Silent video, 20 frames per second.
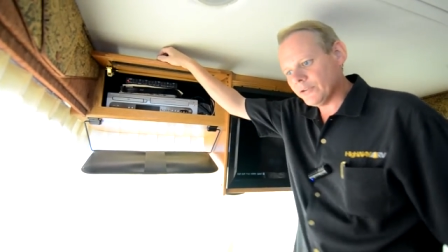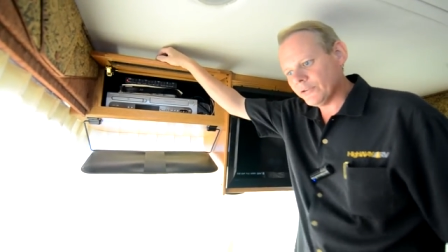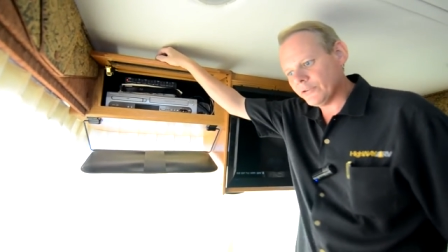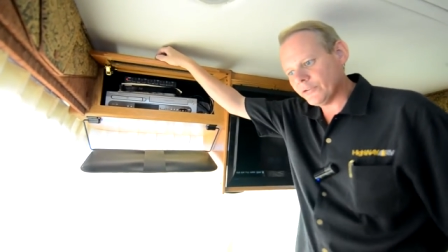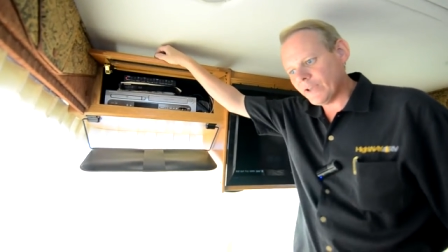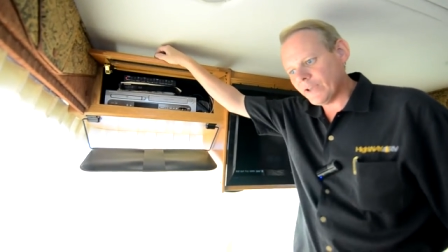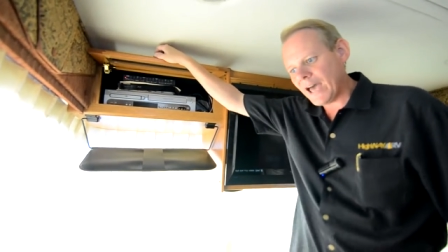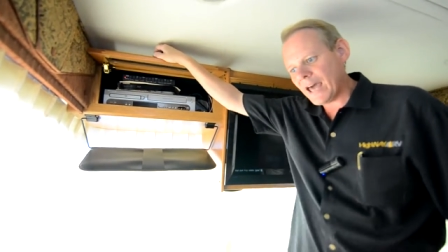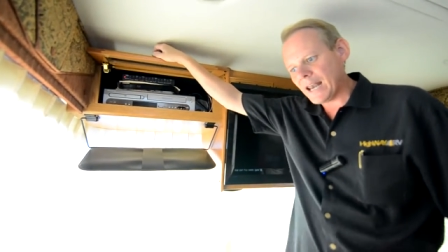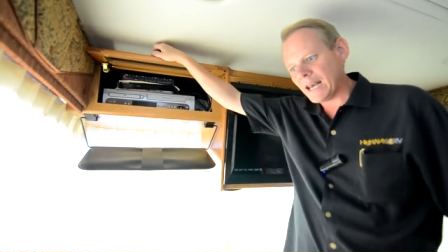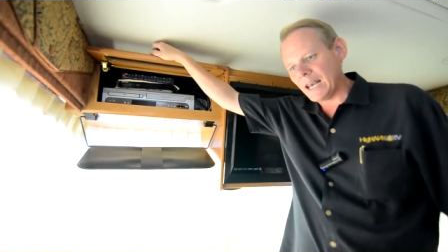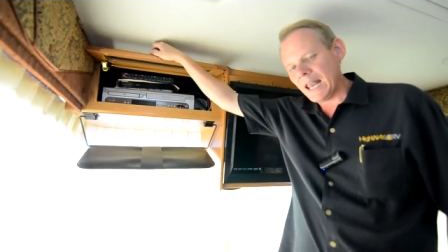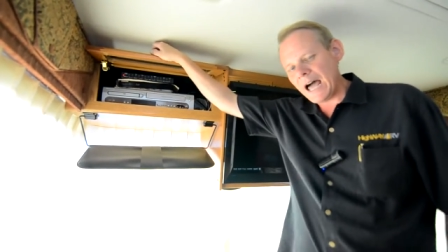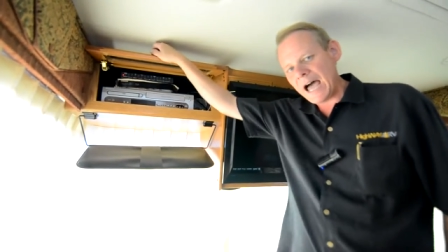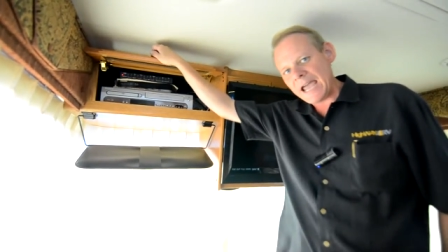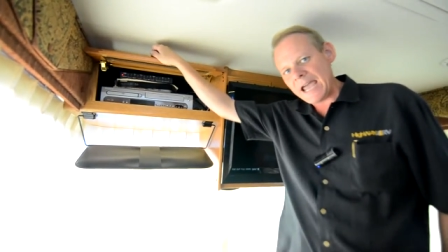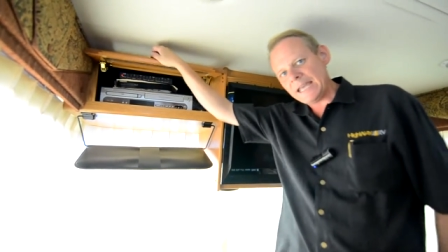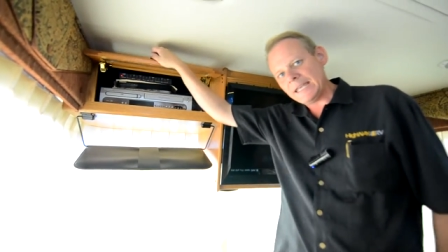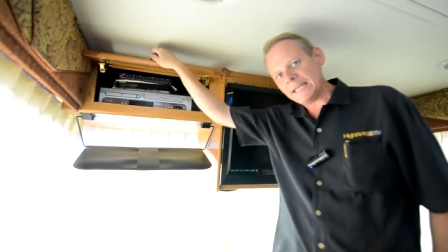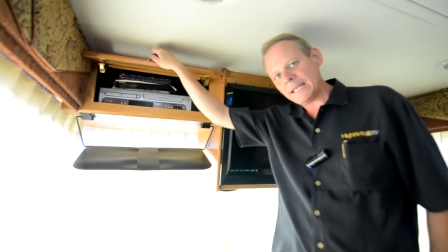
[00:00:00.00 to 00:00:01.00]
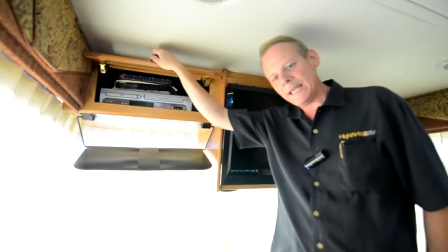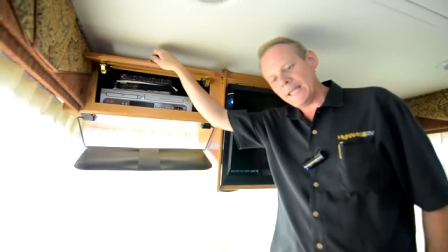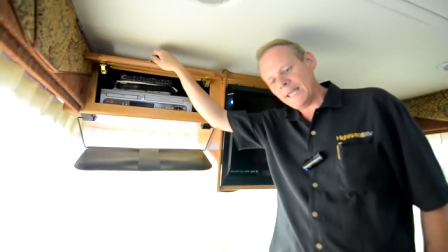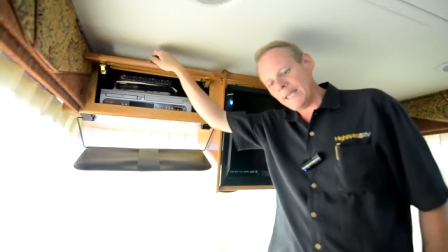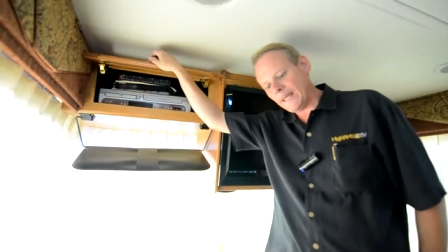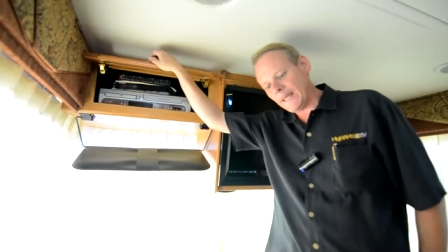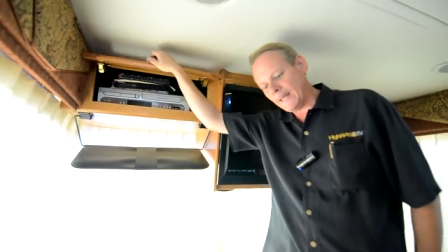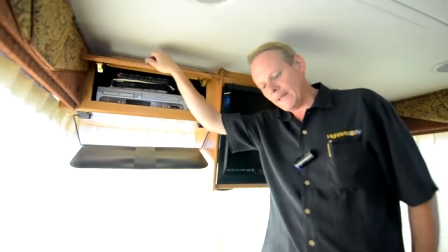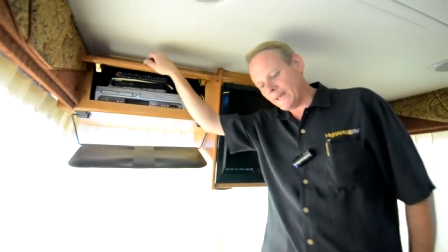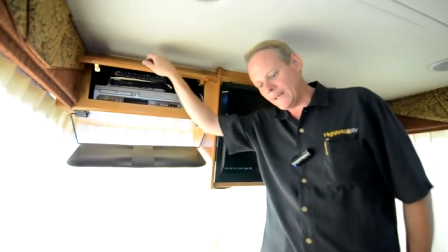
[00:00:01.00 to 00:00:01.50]
satellite
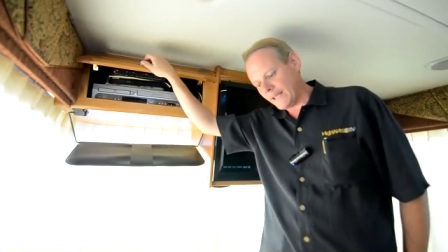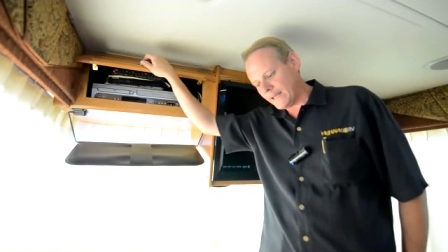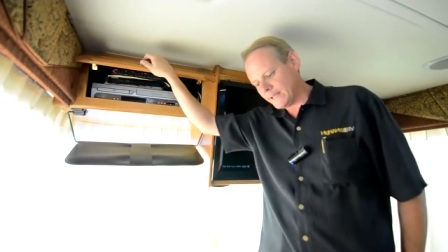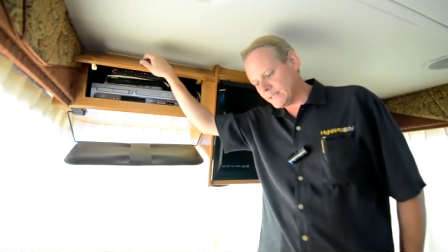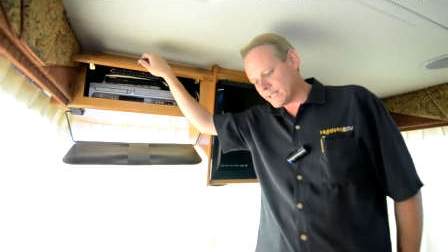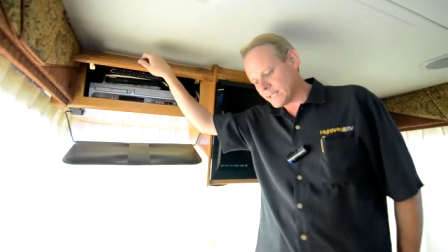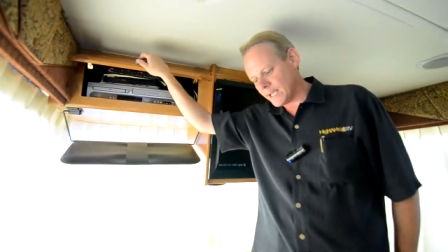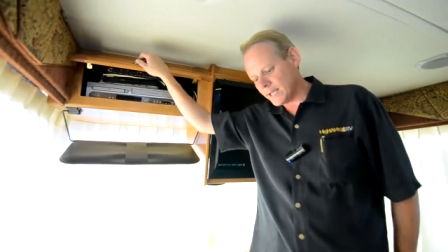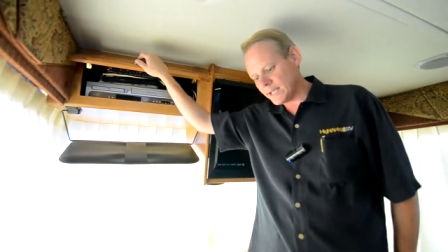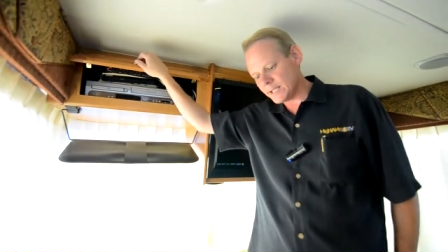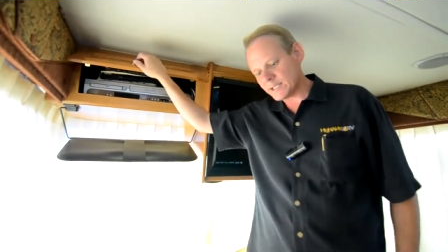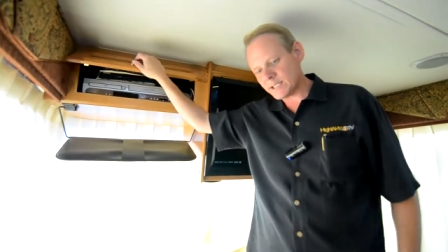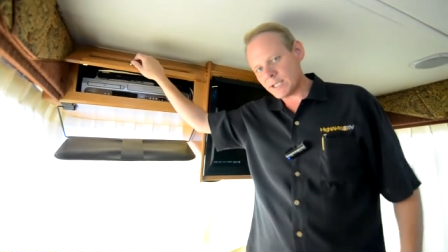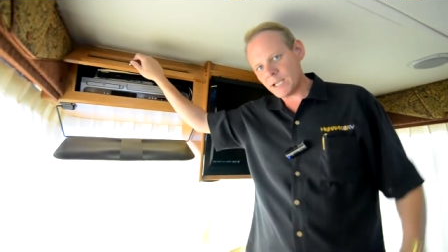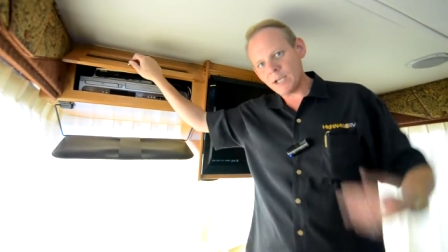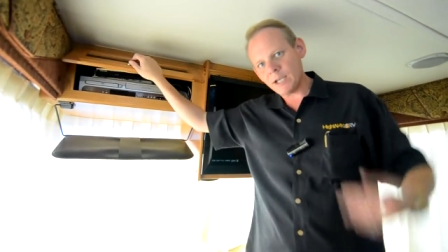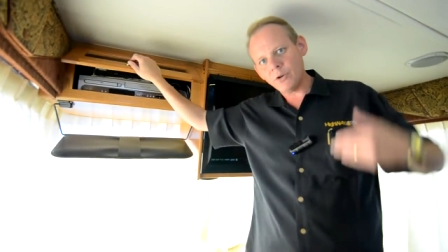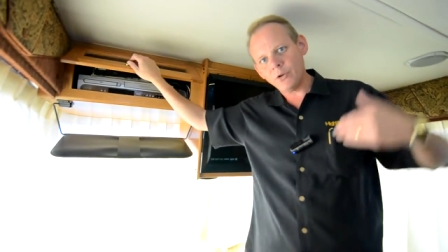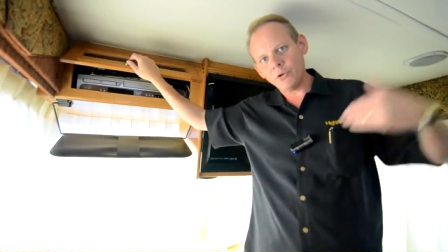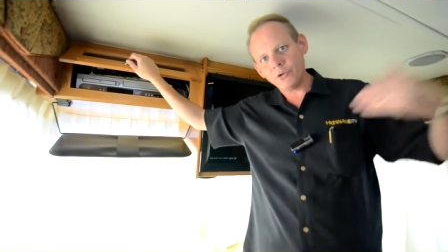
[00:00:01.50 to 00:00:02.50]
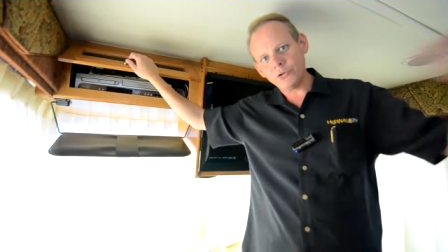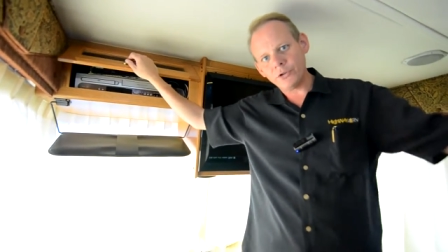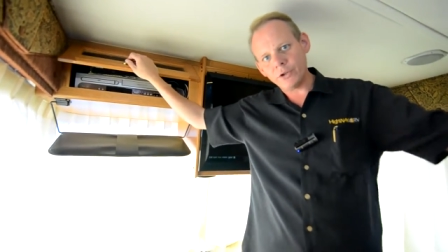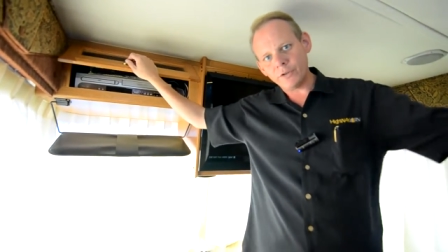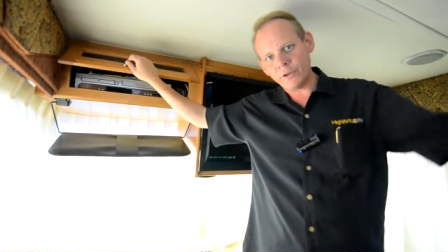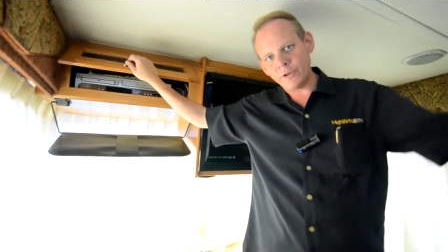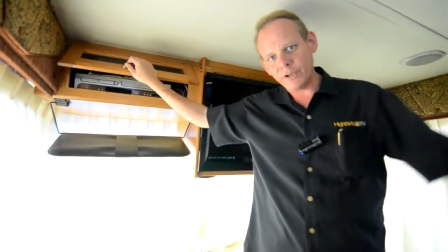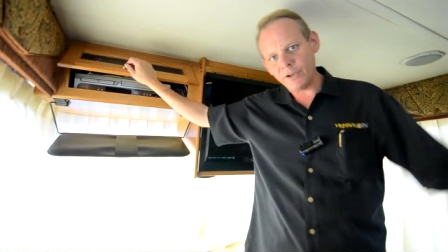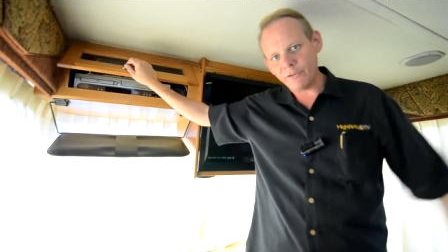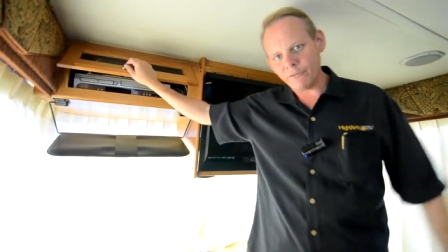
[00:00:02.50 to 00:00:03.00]
and antenna signals to
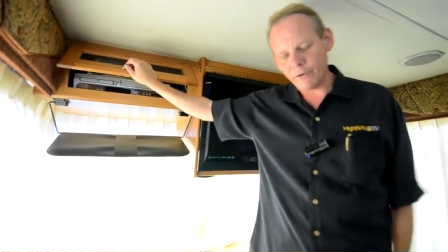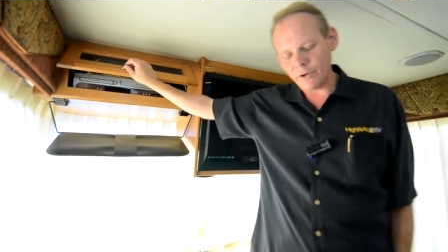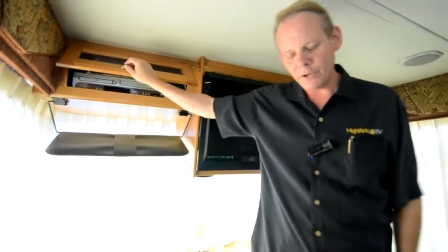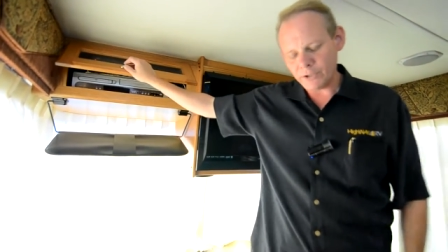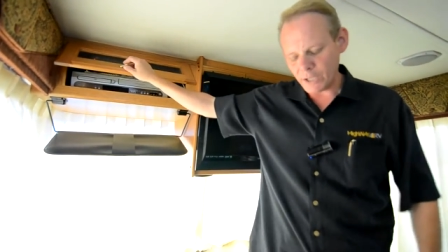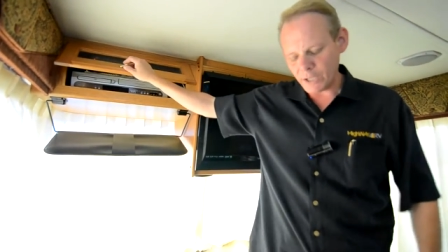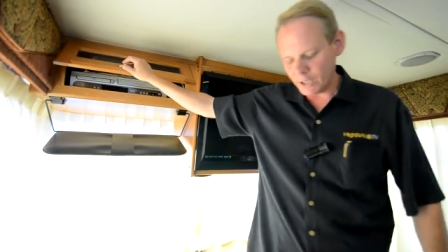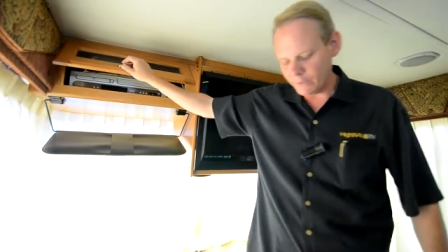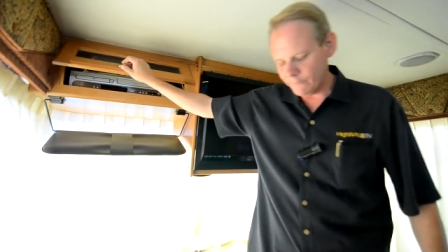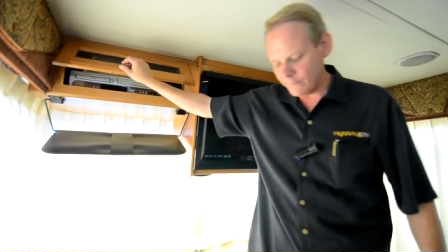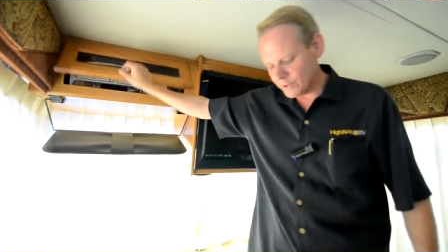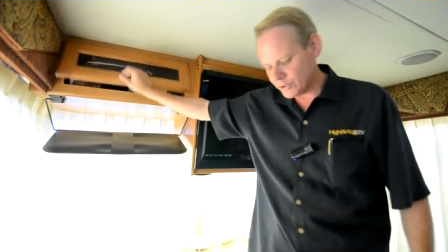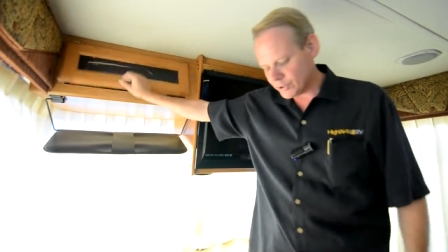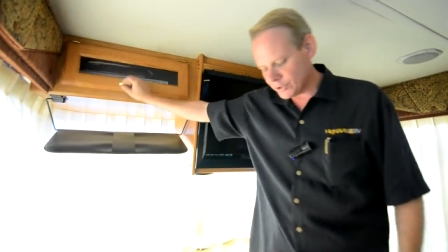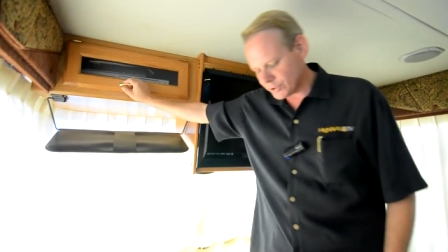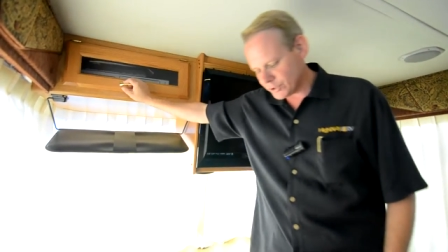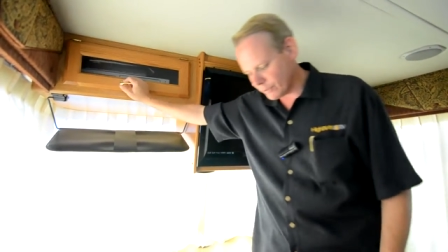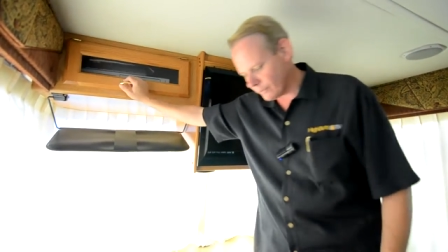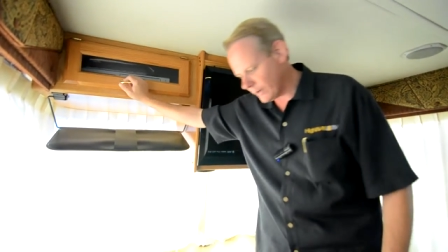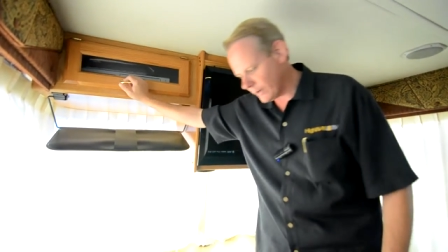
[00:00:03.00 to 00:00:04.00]
the different televisions